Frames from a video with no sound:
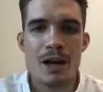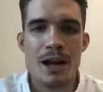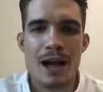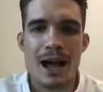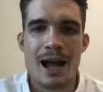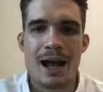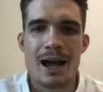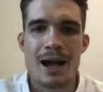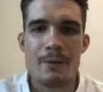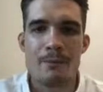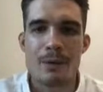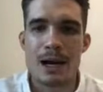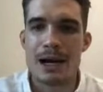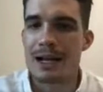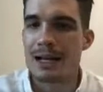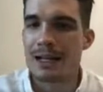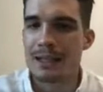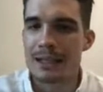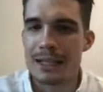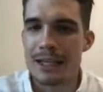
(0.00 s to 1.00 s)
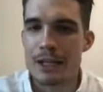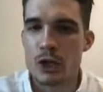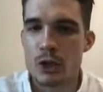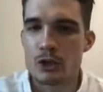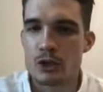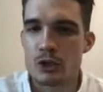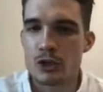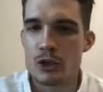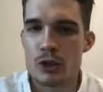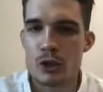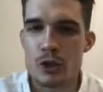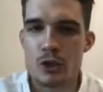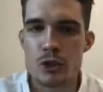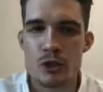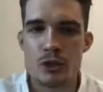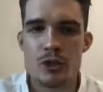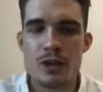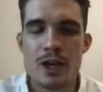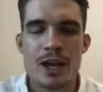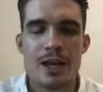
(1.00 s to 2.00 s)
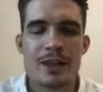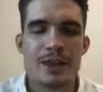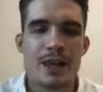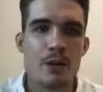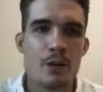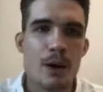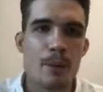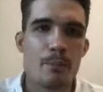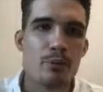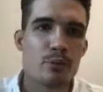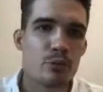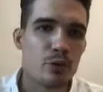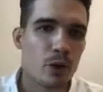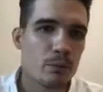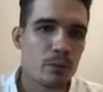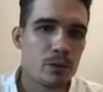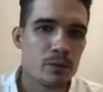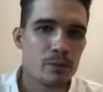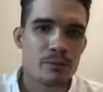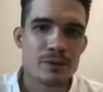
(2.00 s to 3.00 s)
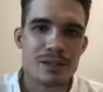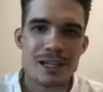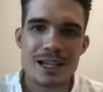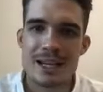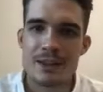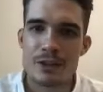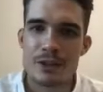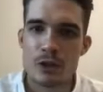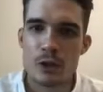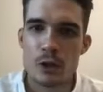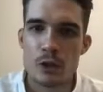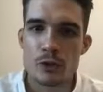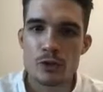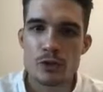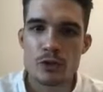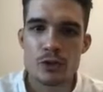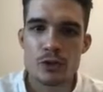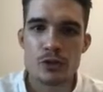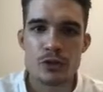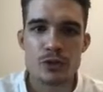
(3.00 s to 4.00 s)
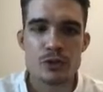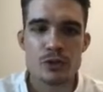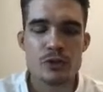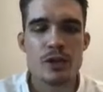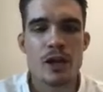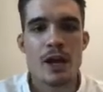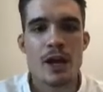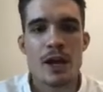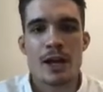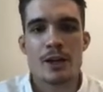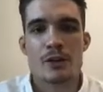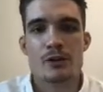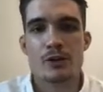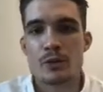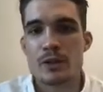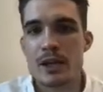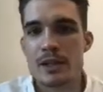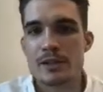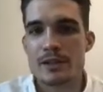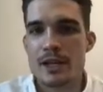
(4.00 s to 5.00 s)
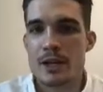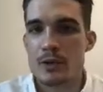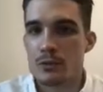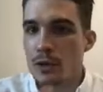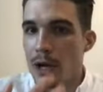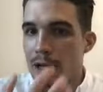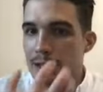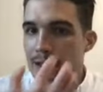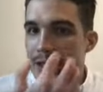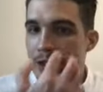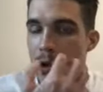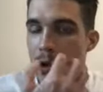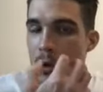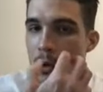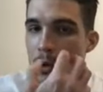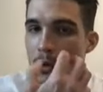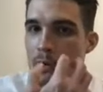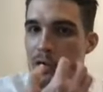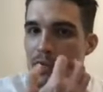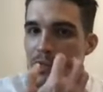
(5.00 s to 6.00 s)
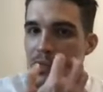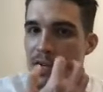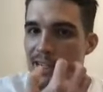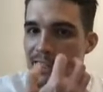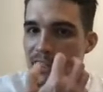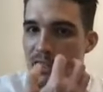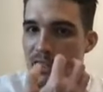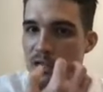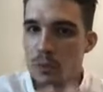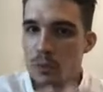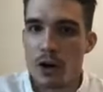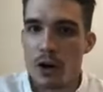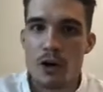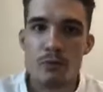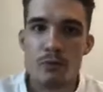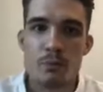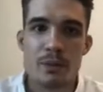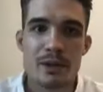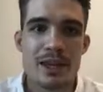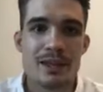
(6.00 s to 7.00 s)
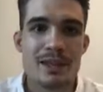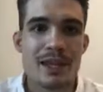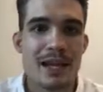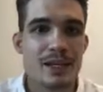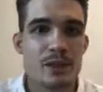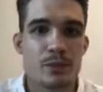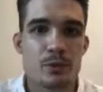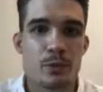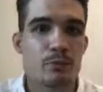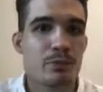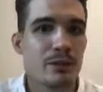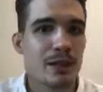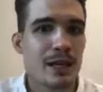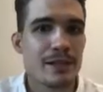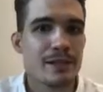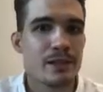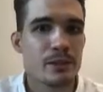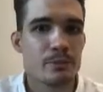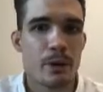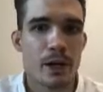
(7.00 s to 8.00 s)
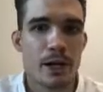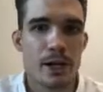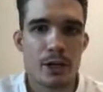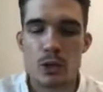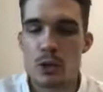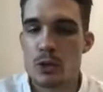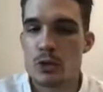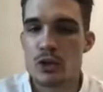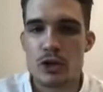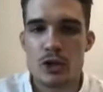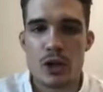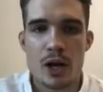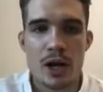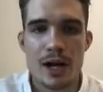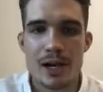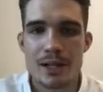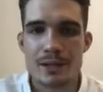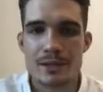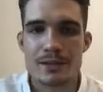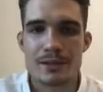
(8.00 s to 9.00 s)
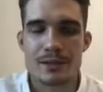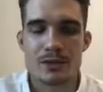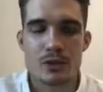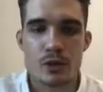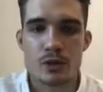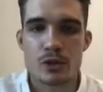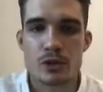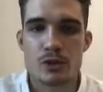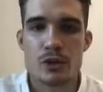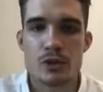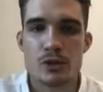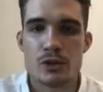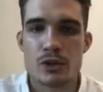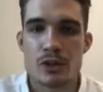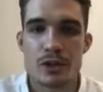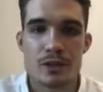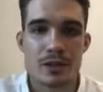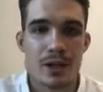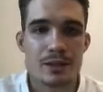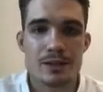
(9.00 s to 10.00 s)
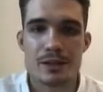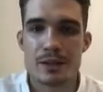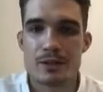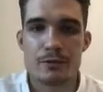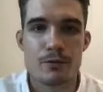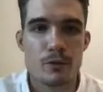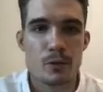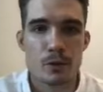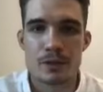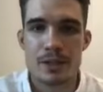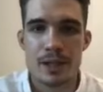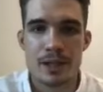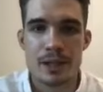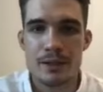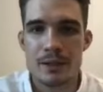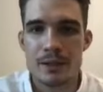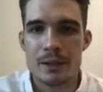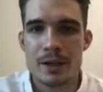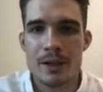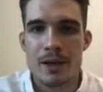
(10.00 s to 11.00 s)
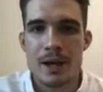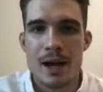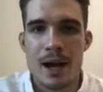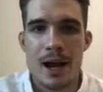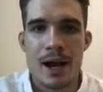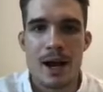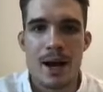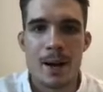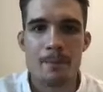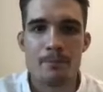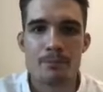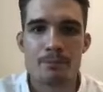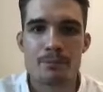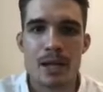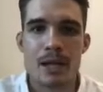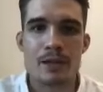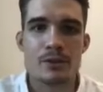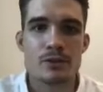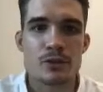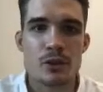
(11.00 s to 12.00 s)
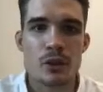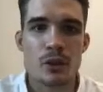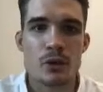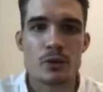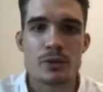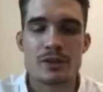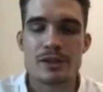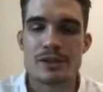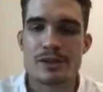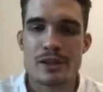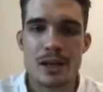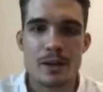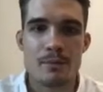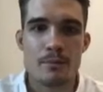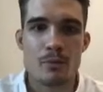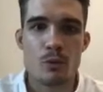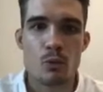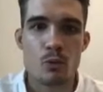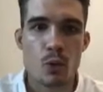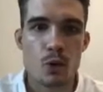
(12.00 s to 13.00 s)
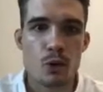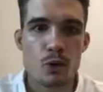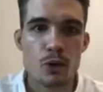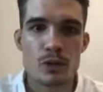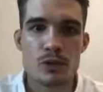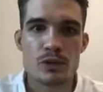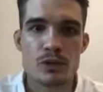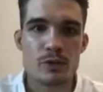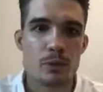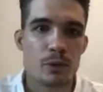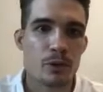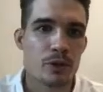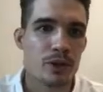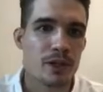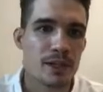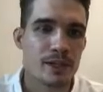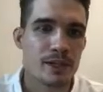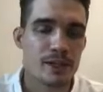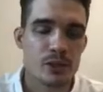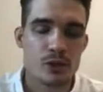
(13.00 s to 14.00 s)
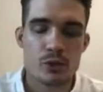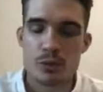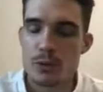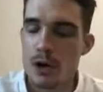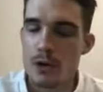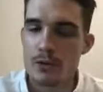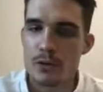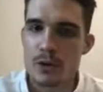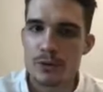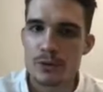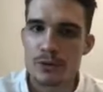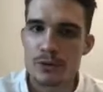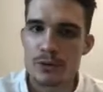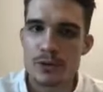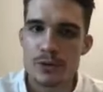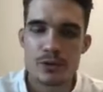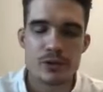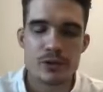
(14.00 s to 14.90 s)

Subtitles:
a clear constitution. There are problems in the constitution. Sun Yat-sen writes his own in 1912, but then that is replaced by Yuan Shikai's constitution in 1914. And so some warlords support the 1912 constitution,